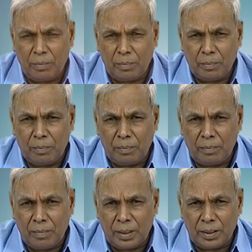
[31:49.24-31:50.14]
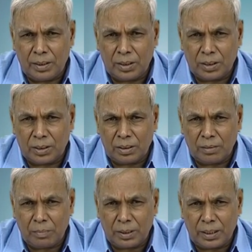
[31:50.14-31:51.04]
um this uh,
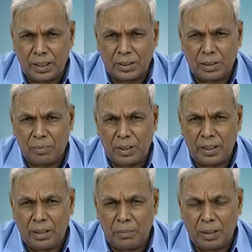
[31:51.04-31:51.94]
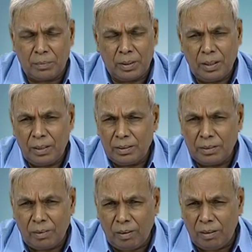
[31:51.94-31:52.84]
Madras refinery, MR,
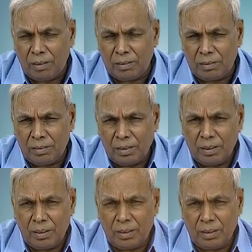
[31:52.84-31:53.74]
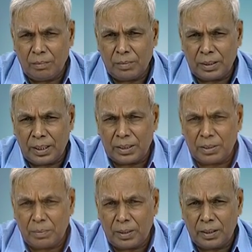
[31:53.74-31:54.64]
these all uh, Madras
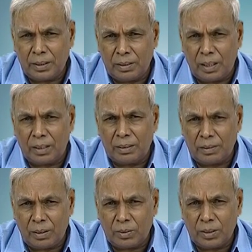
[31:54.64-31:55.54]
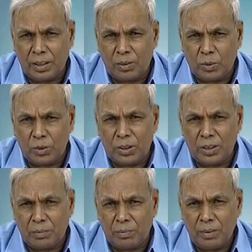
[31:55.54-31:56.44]
refinery are now the
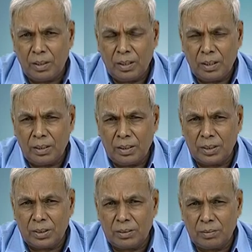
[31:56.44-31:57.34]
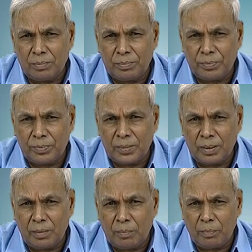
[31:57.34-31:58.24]
Cochin and uh, this um,
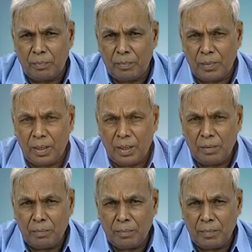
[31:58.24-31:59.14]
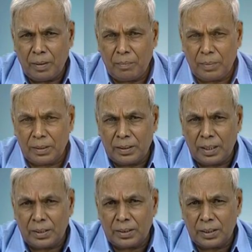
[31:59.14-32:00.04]
um,
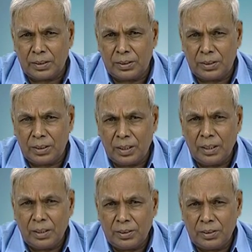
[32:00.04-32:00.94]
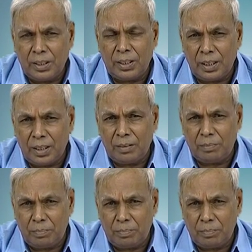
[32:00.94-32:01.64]
Madras or Ch Chennai